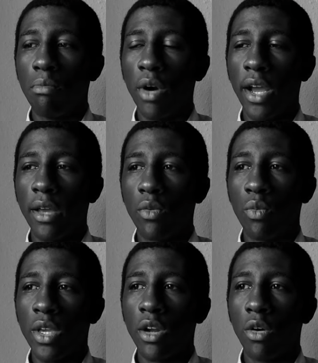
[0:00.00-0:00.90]
but
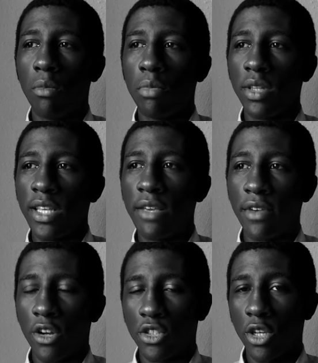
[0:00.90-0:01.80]
we don't
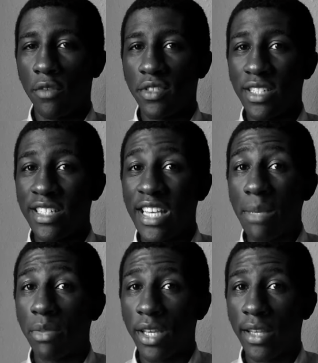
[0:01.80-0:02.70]
believe in ourselves
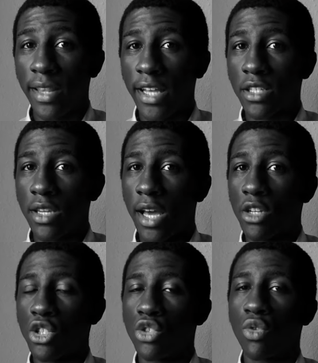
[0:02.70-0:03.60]
deeply, and that's not
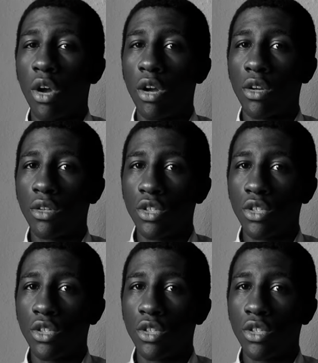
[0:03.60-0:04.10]
a strong,